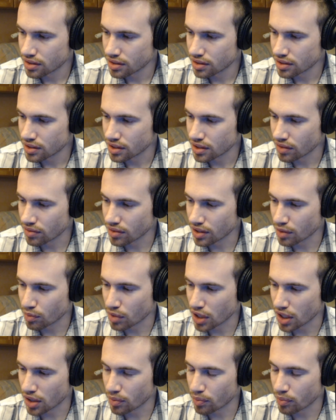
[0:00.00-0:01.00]
Something
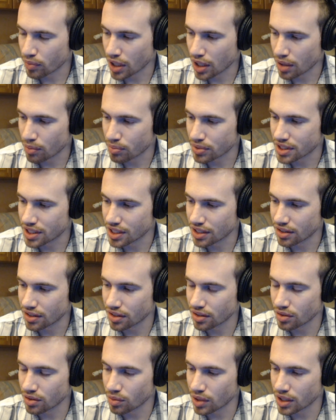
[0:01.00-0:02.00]
about
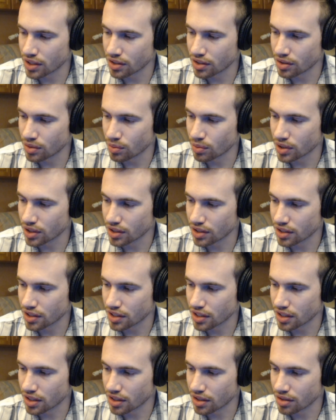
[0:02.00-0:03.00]
Palpatine. The way that you worded
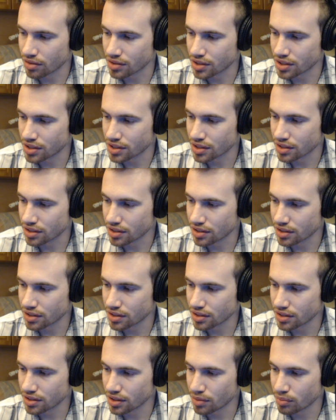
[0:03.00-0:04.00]
it, though, is
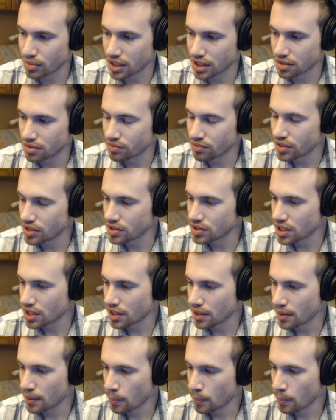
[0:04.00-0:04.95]
a bit confusing.